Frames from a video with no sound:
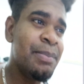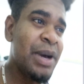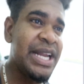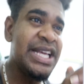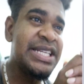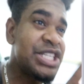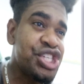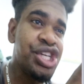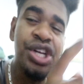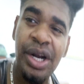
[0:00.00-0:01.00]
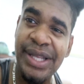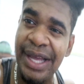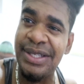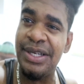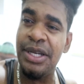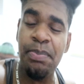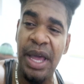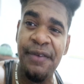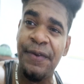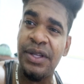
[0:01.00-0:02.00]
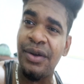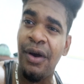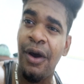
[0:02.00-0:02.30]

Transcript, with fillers: but it is she not getting the benefit